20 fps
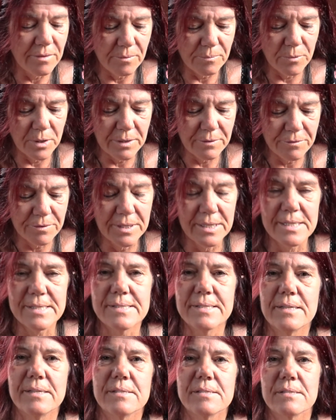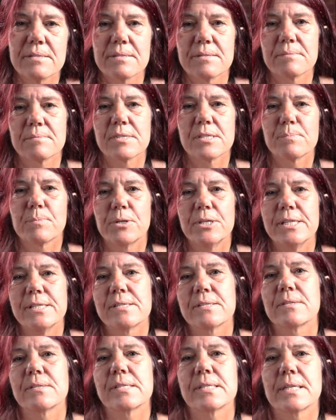one of the easiest
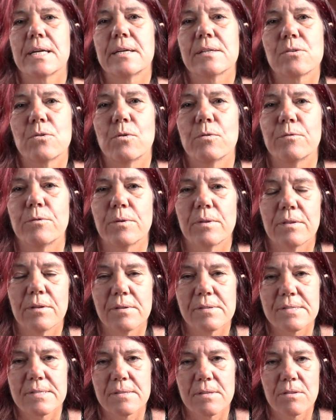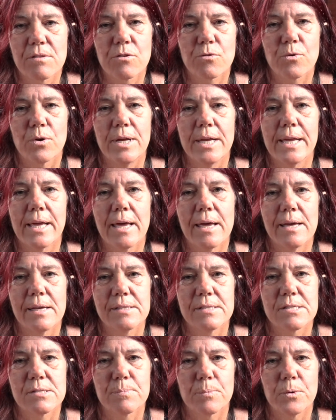spreads to start off with is the
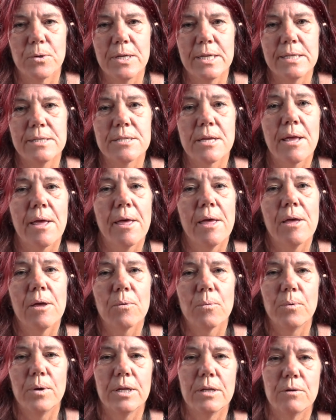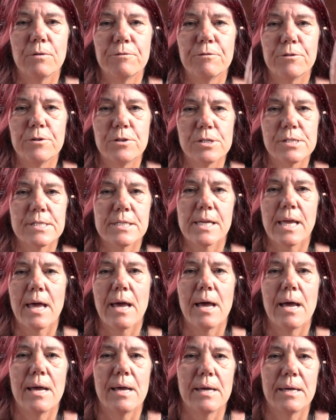3-card spread, where your first
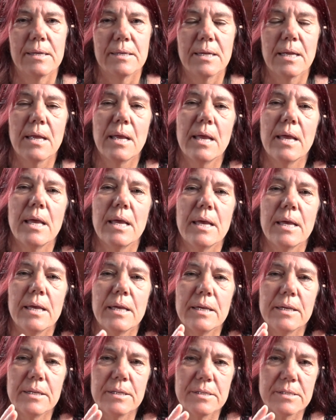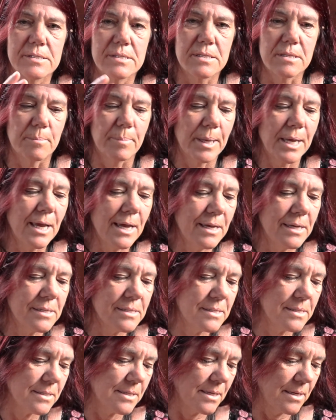card is the
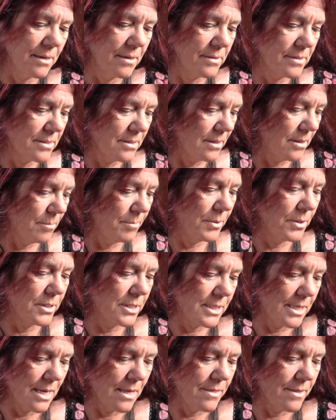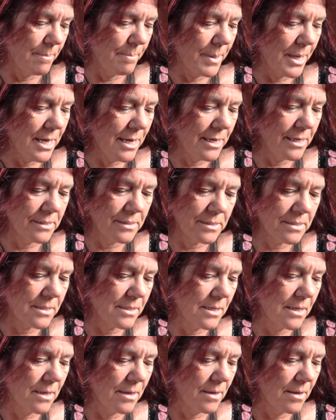past. So you put down the
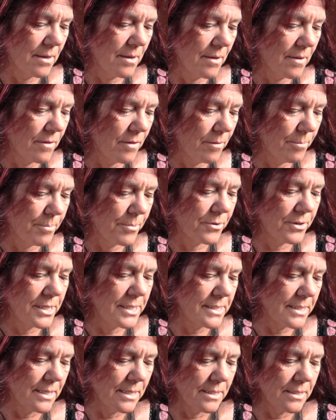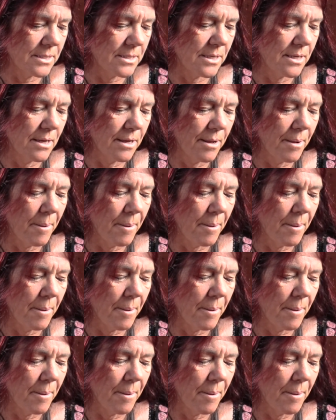past, the present,